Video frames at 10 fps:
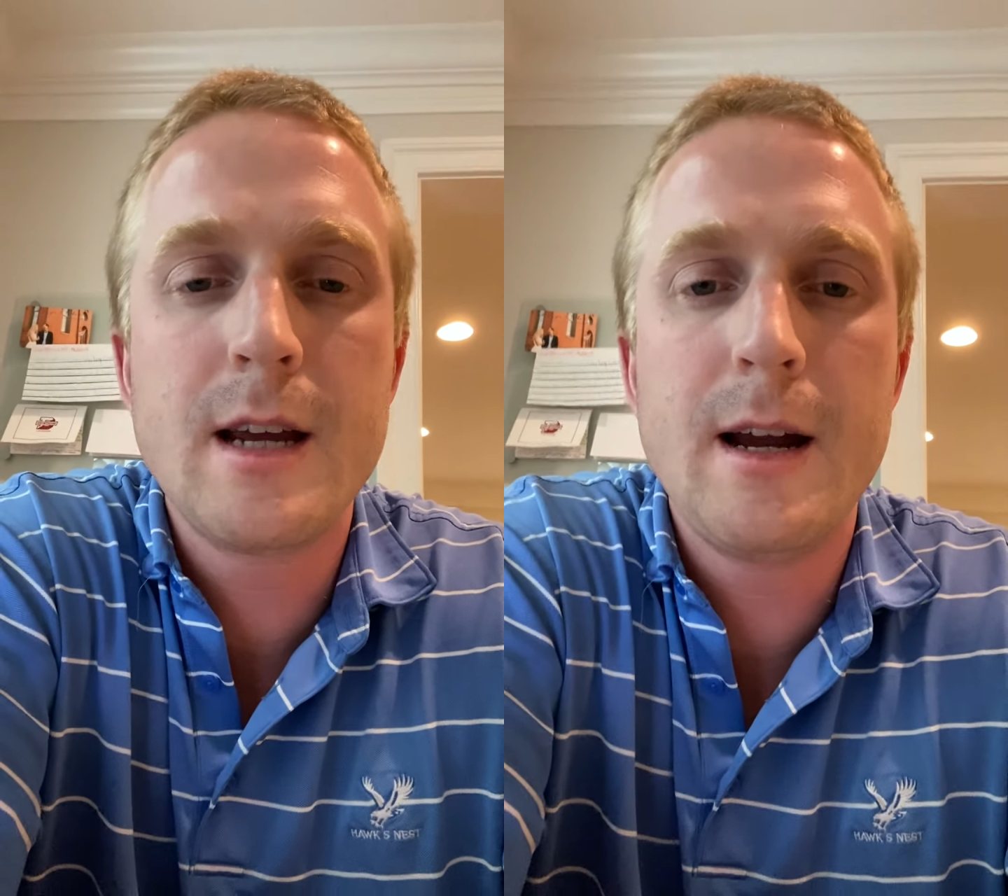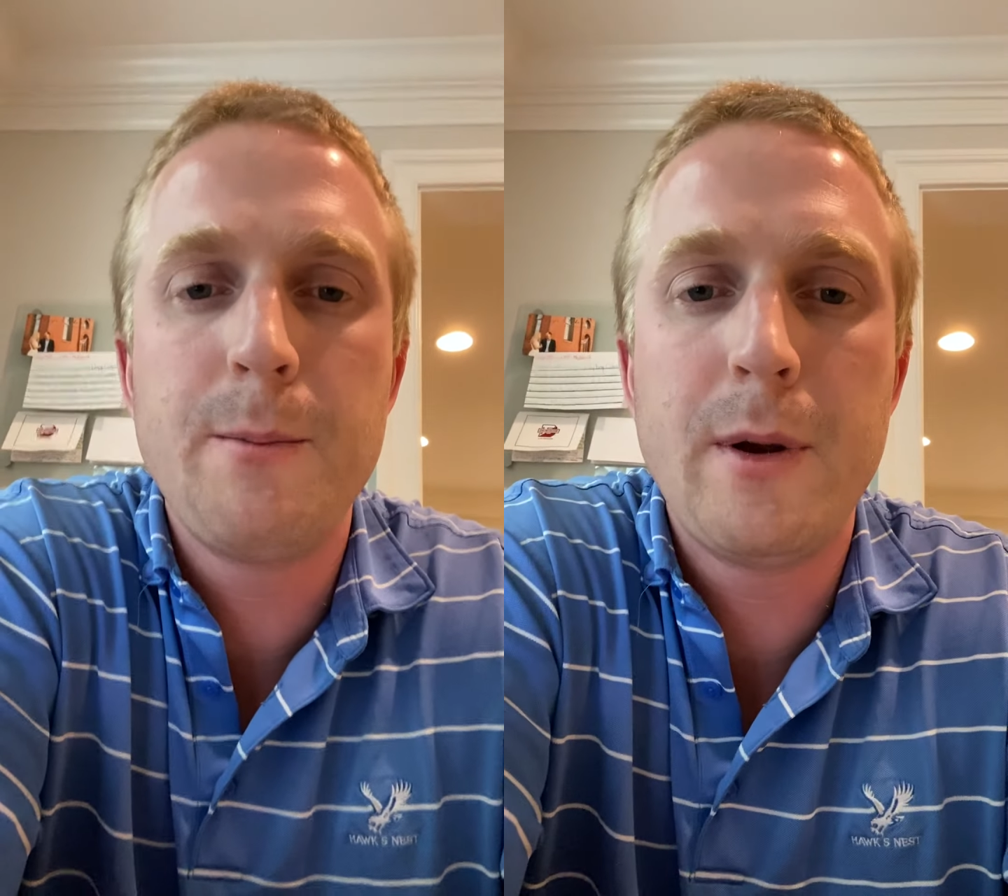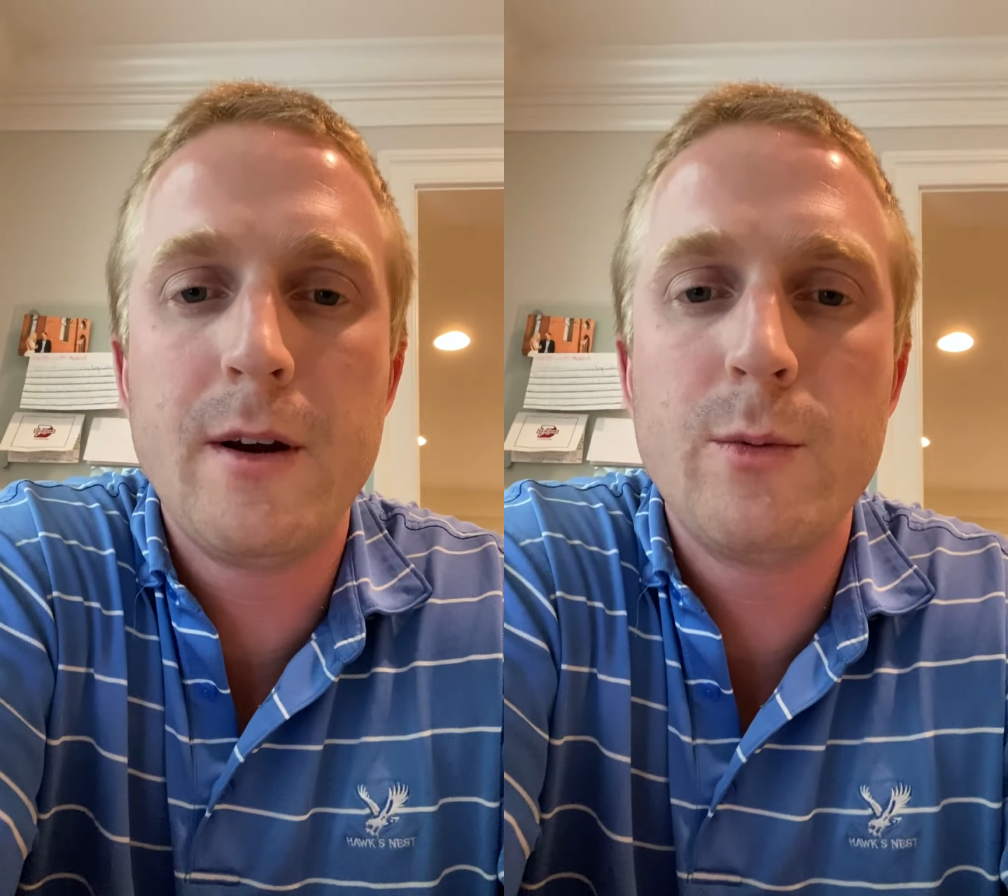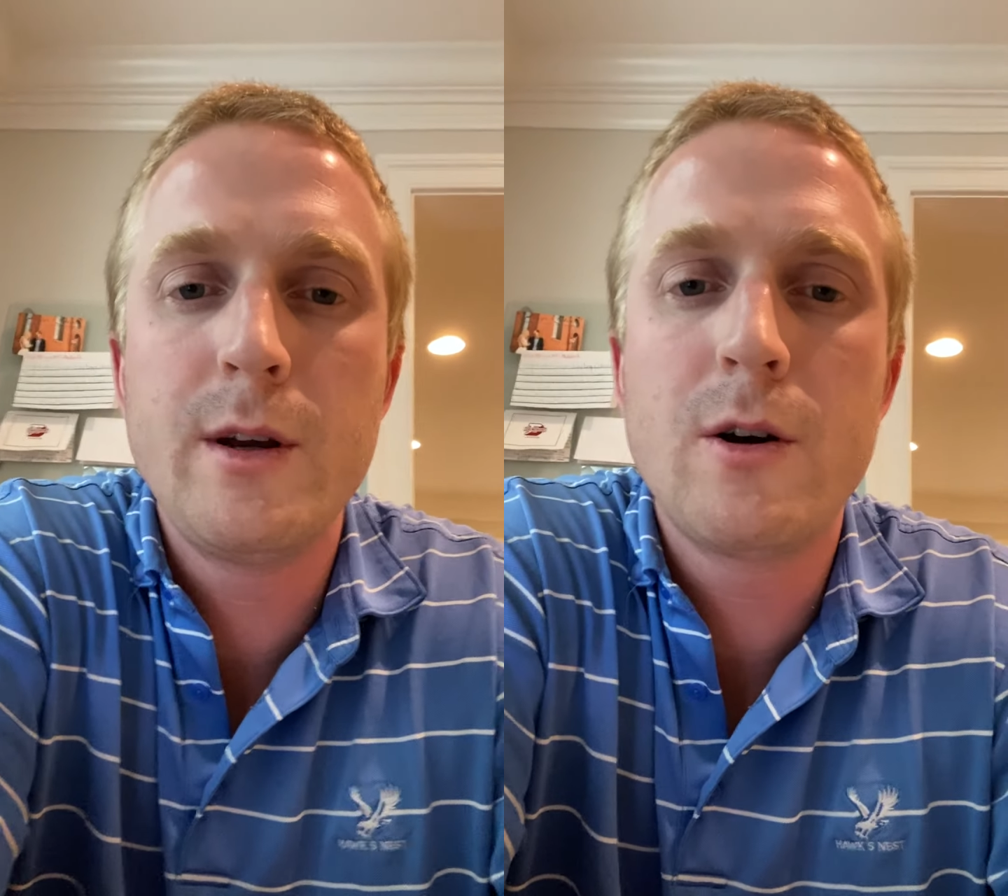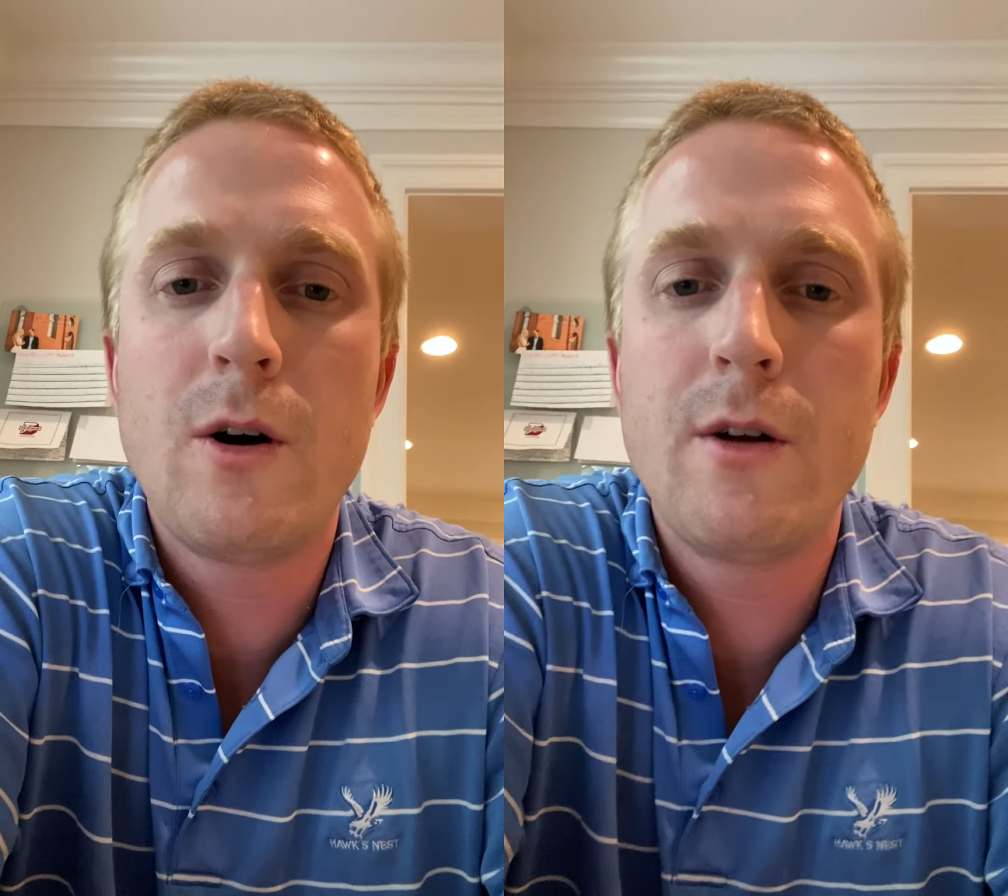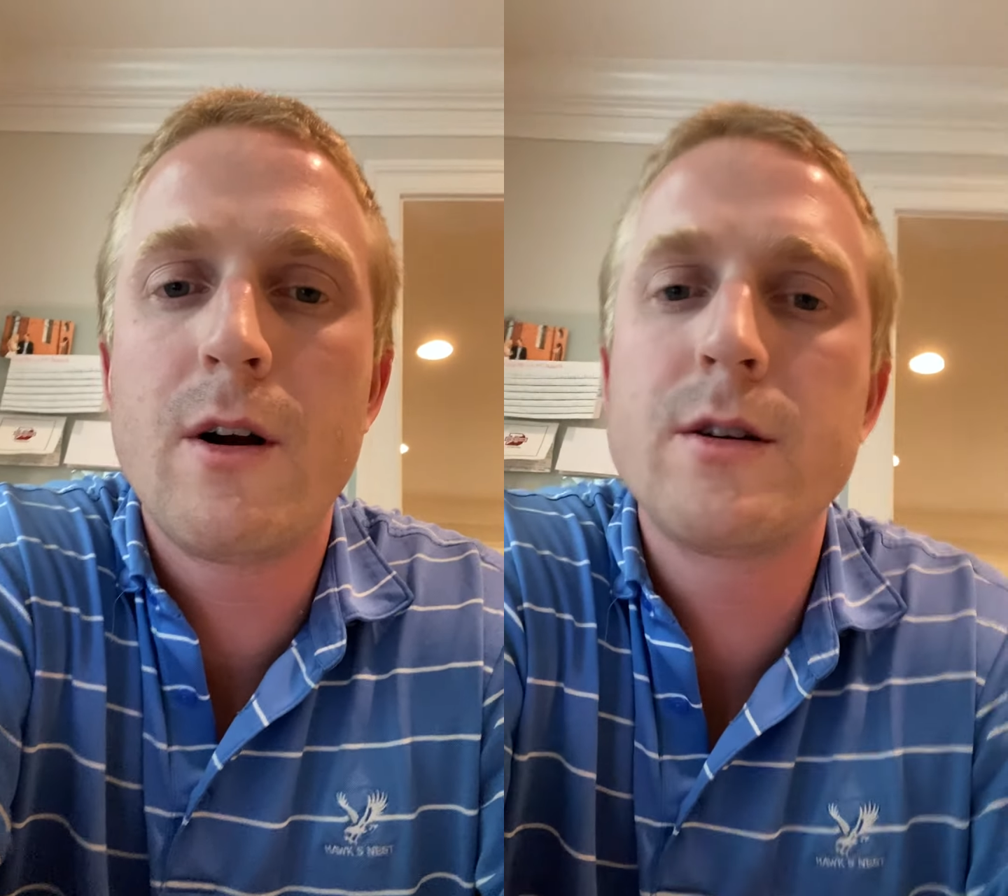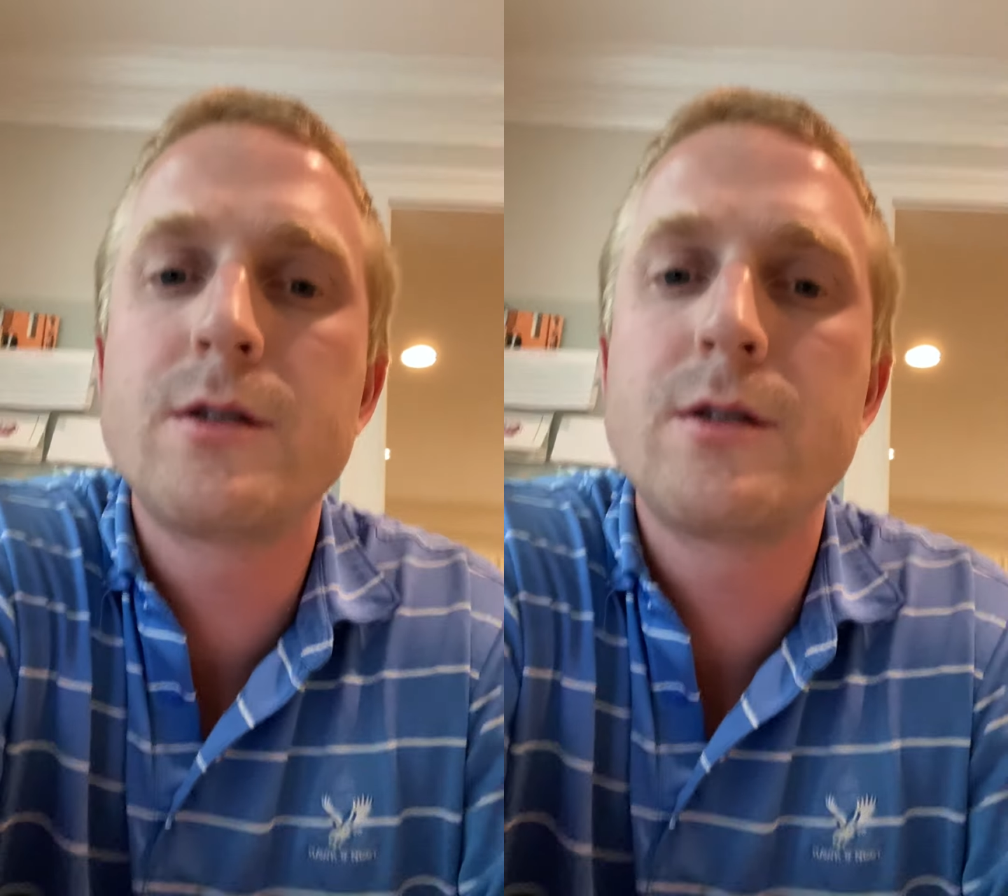time period, we call on our